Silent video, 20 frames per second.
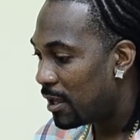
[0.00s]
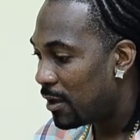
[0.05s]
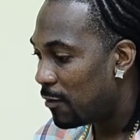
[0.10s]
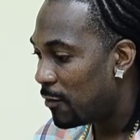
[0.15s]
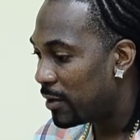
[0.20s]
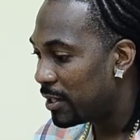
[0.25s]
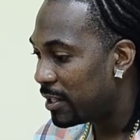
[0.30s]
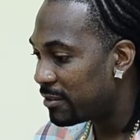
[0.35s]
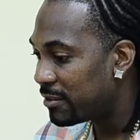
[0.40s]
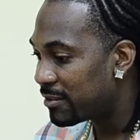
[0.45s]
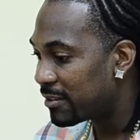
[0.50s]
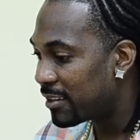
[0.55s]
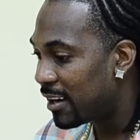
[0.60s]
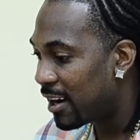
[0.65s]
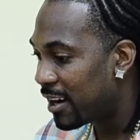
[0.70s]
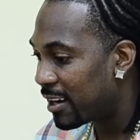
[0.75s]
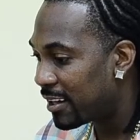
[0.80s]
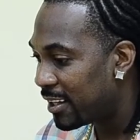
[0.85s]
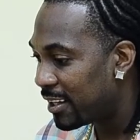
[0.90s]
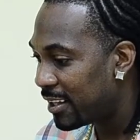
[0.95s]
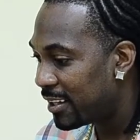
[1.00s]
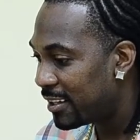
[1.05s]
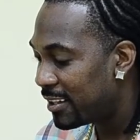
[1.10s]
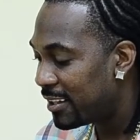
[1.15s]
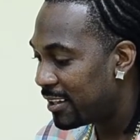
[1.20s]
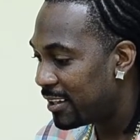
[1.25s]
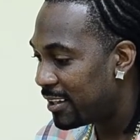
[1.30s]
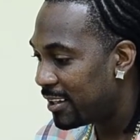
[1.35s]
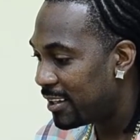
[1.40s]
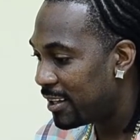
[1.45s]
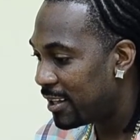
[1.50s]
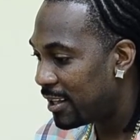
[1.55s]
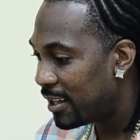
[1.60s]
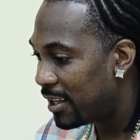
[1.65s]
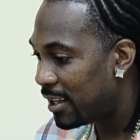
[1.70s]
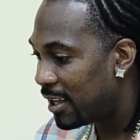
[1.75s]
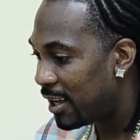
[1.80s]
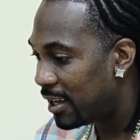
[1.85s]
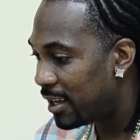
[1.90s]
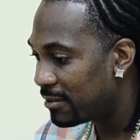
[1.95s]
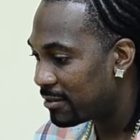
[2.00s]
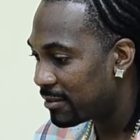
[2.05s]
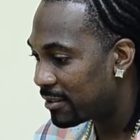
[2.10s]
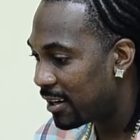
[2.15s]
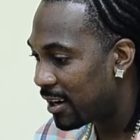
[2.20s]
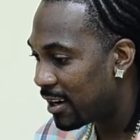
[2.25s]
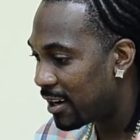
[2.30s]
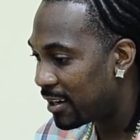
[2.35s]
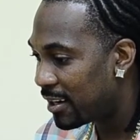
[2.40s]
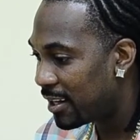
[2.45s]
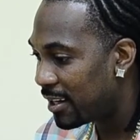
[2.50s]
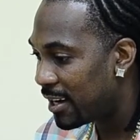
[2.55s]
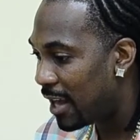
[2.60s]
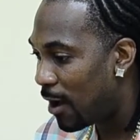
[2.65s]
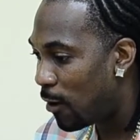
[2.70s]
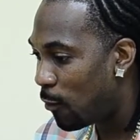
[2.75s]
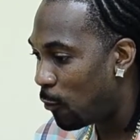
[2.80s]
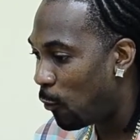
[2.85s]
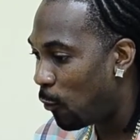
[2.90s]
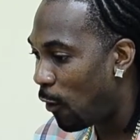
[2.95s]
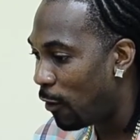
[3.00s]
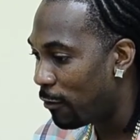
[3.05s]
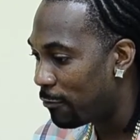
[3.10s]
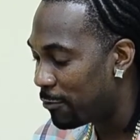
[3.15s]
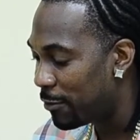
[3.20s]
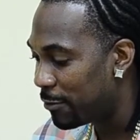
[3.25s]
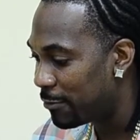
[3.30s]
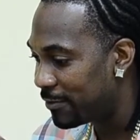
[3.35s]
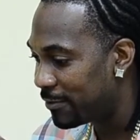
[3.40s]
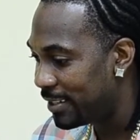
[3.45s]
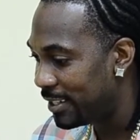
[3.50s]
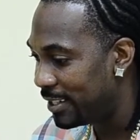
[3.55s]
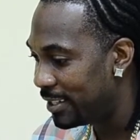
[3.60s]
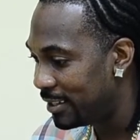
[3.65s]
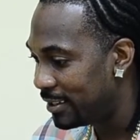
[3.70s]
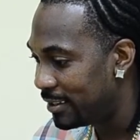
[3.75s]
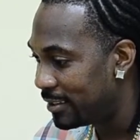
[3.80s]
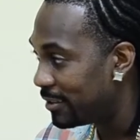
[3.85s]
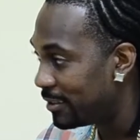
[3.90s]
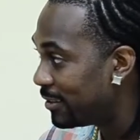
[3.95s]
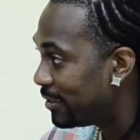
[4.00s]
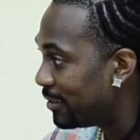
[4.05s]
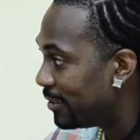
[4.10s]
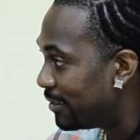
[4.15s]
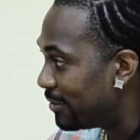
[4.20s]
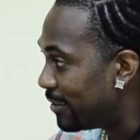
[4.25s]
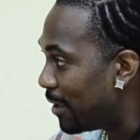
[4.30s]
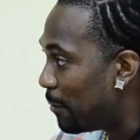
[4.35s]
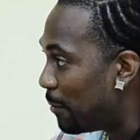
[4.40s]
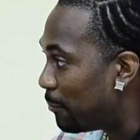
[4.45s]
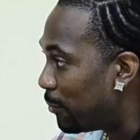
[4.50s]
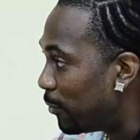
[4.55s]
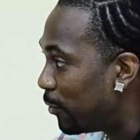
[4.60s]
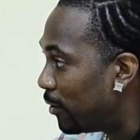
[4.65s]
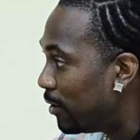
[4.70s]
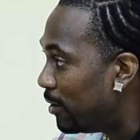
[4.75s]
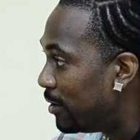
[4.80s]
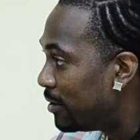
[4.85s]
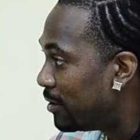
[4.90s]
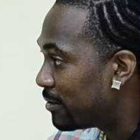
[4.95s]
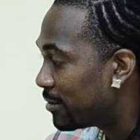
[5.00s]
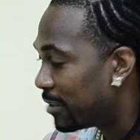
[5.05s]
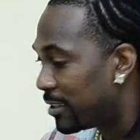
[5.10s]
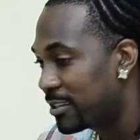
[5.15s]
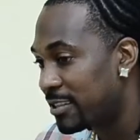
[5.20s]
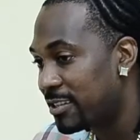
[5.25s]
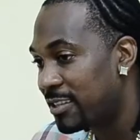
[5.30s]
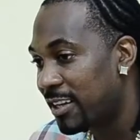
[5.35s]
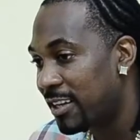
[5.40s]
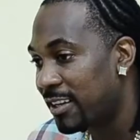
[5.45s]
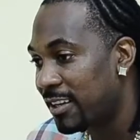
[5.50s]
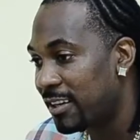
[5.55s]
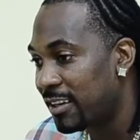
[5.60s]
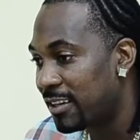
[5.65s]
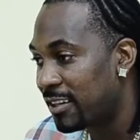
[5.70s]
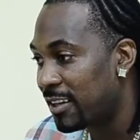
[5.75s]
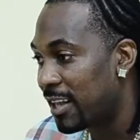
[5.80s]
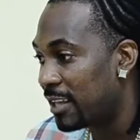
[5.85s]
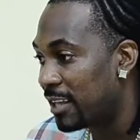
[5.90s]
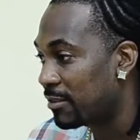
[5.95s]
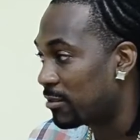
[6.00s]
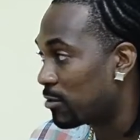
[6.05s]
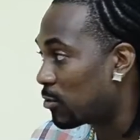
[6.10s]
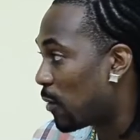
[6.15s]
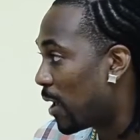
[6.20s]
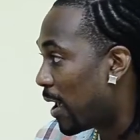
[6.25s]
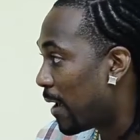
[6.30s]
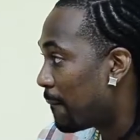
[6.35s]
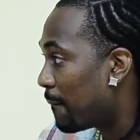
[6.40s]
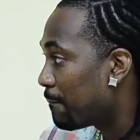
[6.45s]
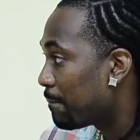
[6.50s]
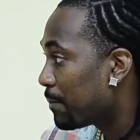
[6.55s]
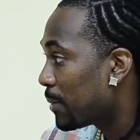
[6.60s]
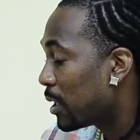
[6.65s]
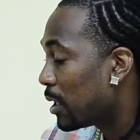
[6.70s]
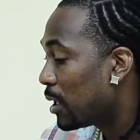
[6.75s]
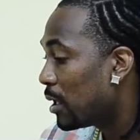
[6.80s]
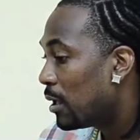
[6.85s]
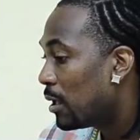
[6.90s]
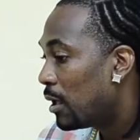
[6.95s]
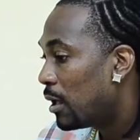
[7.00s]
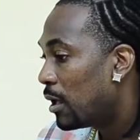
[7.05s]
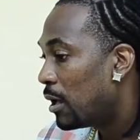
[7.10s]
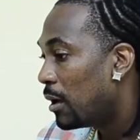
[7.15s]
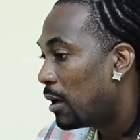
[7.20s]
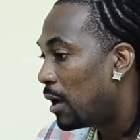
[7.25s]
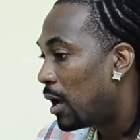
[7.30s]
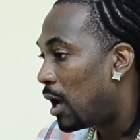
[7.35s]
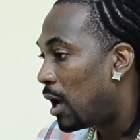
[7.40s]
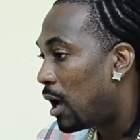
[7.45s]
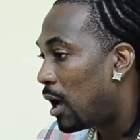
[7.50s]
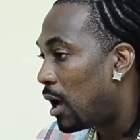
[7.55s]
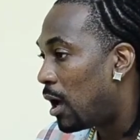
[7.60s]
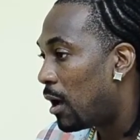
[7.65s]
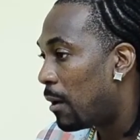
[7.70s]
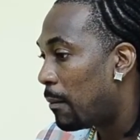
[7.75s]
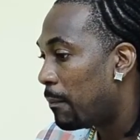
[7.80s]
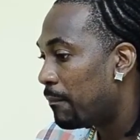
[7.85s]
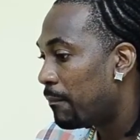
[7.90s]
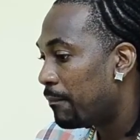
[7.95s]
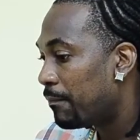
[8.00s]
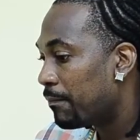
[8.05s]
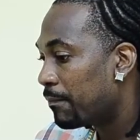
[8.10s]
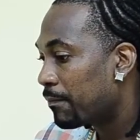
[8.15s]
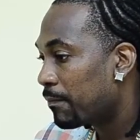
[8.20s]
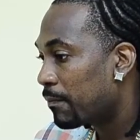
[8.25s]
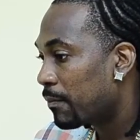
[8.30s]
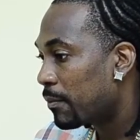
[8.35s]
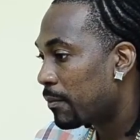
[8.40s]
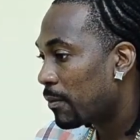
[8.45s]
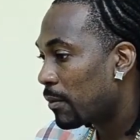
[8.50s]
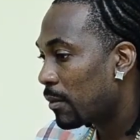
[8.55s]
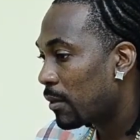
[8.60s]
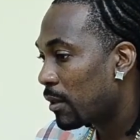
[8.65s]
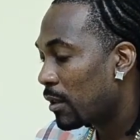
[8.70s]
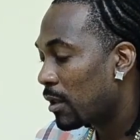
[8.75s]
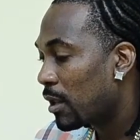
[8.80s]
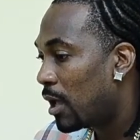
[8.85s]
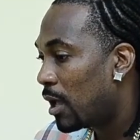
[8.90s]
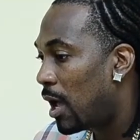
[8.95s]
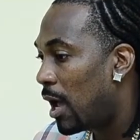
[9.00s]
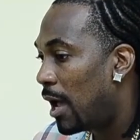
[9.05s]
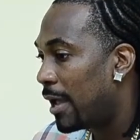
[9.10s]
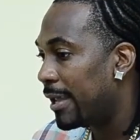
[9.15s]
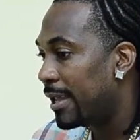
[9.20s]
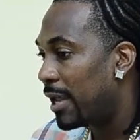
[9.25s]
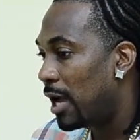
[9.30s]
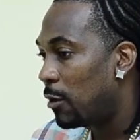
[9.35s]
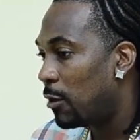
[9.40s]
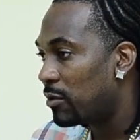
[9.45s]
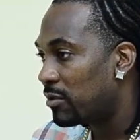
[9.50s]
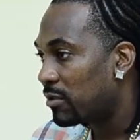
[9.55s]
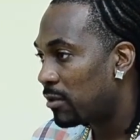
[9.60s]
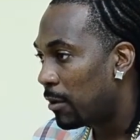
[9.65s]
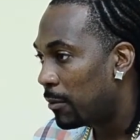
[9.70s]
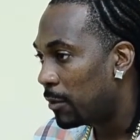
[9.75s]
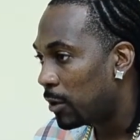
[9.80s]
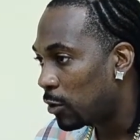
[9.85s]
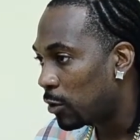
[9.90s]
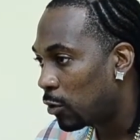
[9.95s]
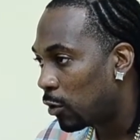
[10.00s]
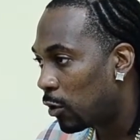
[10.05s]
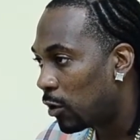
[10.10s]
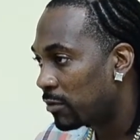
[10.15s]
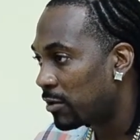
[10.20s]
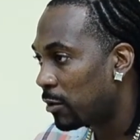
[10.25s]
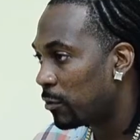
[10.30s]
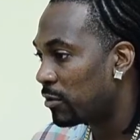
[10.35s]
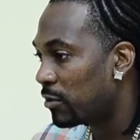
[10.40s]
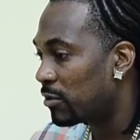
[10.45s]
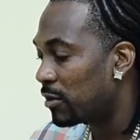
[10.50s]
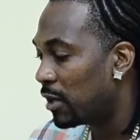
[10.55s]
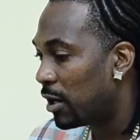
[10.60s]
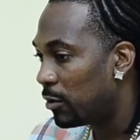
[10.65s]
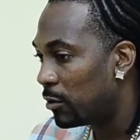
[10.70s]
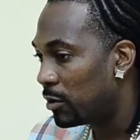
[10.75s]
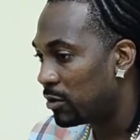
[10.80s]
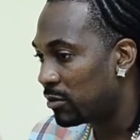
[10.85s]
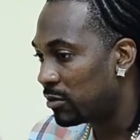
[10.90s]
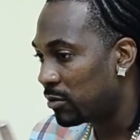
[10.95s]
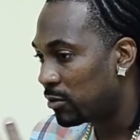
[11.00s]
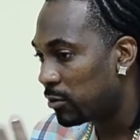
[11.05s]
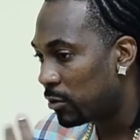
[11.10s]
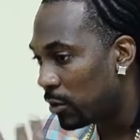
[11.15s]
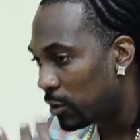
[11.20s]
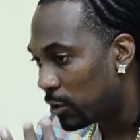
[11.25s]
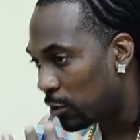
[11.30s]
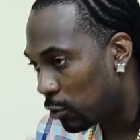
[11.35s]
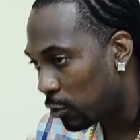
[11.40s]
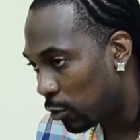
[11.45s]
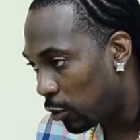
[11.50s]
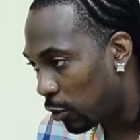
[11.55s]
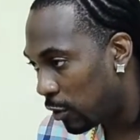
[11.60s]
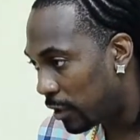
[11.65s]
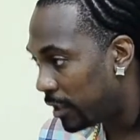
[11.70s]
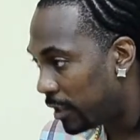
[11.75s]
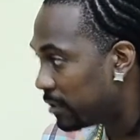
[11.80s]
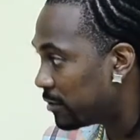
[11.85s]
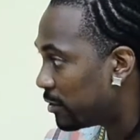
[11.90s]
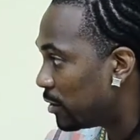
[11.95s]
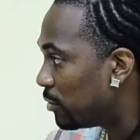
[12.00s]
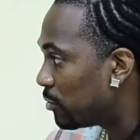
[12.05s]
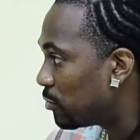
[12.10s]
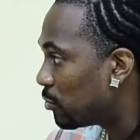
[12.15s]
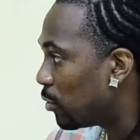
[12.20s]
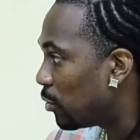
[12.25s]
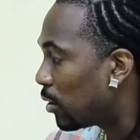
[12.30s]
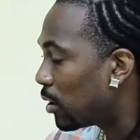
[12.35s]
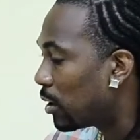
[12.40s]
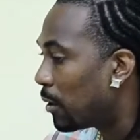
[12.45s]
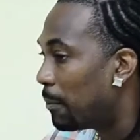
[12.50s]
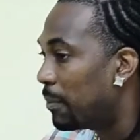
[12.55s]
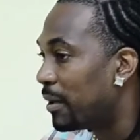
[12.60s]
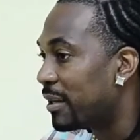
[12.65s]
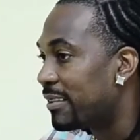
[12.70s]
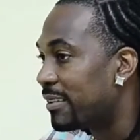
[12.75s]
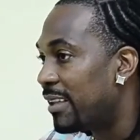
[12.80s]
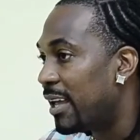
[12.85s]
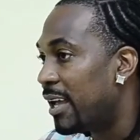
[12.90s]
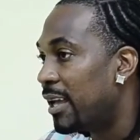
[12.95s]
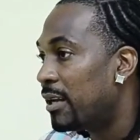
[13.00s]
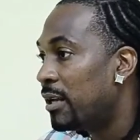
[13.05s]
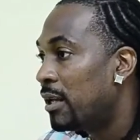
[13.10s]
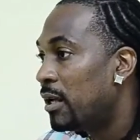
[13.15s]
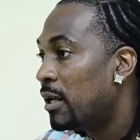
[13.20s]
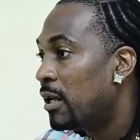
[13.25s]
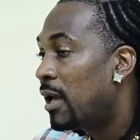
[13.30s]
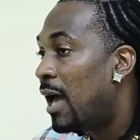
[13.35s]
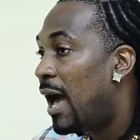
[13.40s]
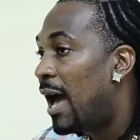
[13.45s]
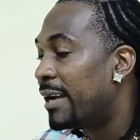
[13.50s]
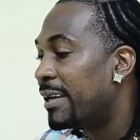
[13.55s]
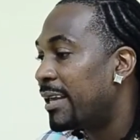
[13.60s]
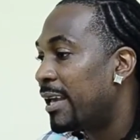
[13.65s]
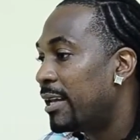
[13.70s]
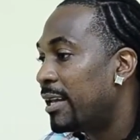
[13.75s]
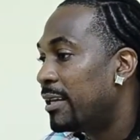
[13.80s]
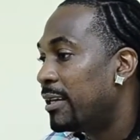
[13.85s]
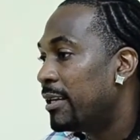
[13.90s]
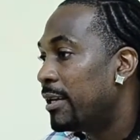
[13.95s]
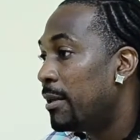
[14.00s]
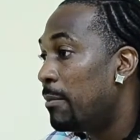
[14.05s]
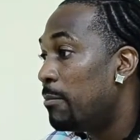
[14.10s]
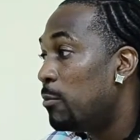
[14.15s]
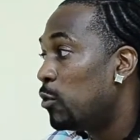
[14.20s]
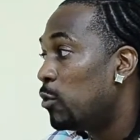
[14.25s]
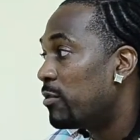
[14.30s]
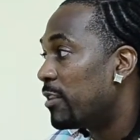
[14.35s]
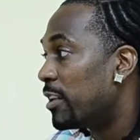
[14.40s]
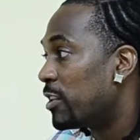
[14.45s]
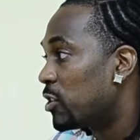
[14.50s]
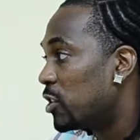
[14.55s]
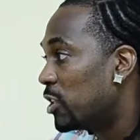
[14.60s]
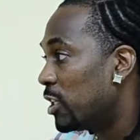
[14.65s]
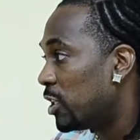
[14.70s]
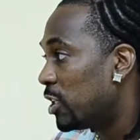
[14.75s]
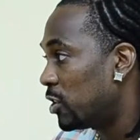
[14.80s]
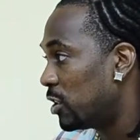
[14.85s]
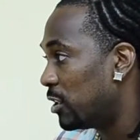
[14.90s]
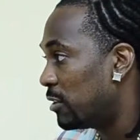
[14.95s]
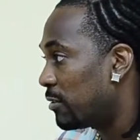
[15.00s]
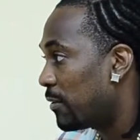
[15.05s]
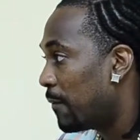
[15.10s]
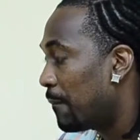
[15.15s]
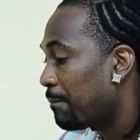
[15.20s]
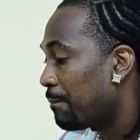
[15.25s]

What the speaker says: when I started at 115 tempo, Sunshine Girl and Sweat. I was coming across. I was slowly growing into the soca, but then at the end of the day, the music changes